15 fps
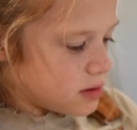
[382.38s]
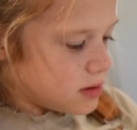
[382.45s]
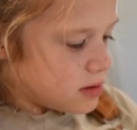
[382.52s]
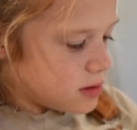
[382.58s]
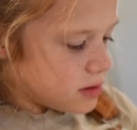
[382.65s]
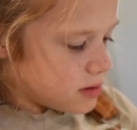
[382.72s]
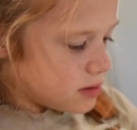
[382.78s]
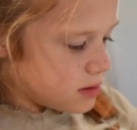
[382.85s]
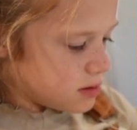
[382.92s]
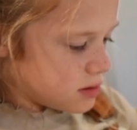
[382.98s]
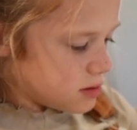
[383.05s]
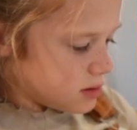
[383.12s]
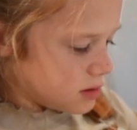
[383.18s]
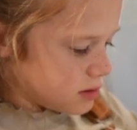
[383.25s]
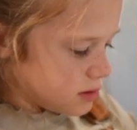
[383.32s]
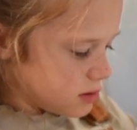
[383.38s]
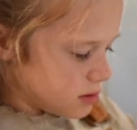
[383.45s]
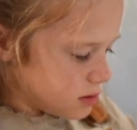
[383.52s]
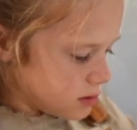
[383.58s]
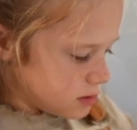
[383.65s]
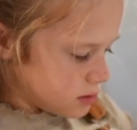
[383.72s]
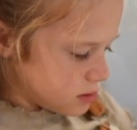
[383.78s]
This is. Yeah,
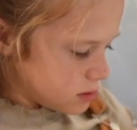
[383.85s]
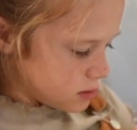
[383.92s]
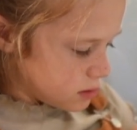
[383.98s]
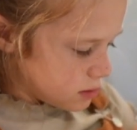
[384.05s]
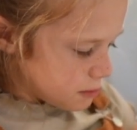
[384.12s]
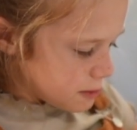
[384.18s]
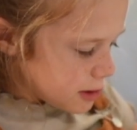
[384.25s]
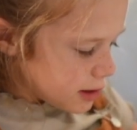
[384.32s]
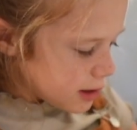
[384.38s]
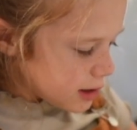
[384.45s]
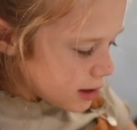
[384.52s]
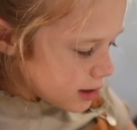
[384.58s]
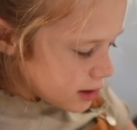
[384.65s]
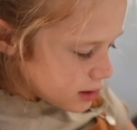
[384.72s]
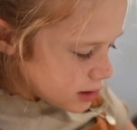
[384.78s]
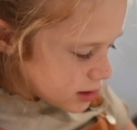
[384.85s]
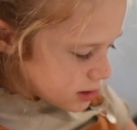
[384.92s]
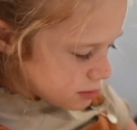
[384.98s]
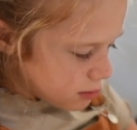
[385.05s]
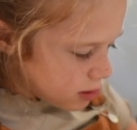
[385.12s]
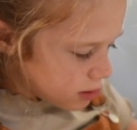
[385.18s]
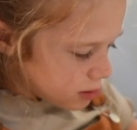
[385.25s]
exactly. Can you get into
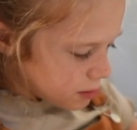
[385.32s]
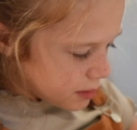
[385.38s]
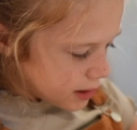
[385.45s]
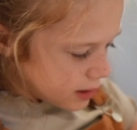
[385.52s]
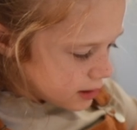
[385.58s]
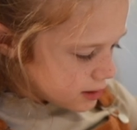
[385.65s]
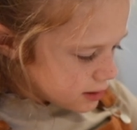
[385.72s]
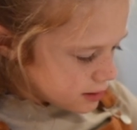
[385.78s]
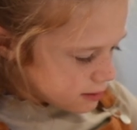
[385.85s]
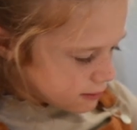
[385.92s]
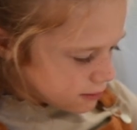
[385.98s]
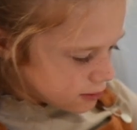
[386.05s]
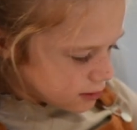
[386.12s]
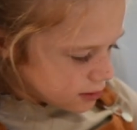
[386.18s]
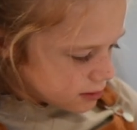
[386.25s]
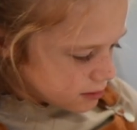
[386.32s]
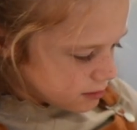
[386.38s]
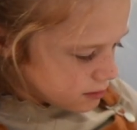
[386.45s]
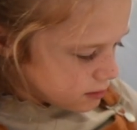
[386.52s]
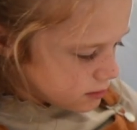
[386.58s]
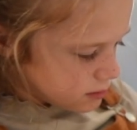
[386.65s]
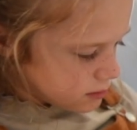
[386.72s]
smaller bites? Okay.
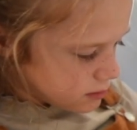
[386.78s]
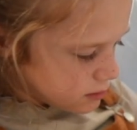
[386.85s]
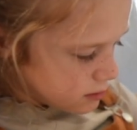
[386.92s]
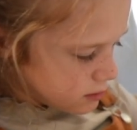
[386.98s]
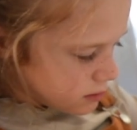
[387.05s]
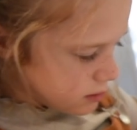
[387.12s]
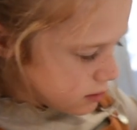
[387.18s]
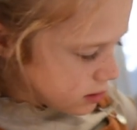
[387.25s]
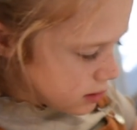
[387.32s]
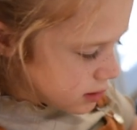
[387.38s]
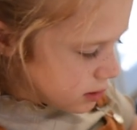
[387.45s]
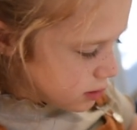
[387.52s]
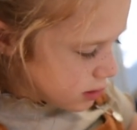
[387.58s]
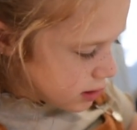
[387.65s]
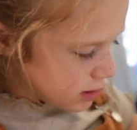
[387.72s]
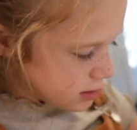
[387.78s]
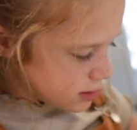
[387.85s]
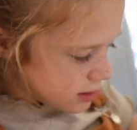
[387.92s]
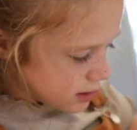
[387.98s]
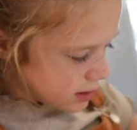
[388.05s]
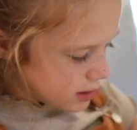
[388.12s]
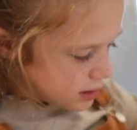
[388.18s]
It has
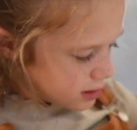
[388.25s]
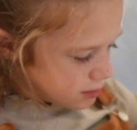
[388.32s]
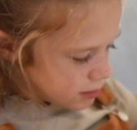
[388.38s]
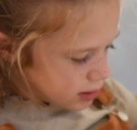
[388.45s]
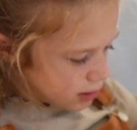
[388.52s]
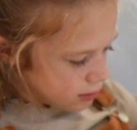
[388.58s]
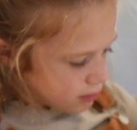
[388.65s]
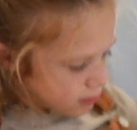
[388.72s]
a tiny amount.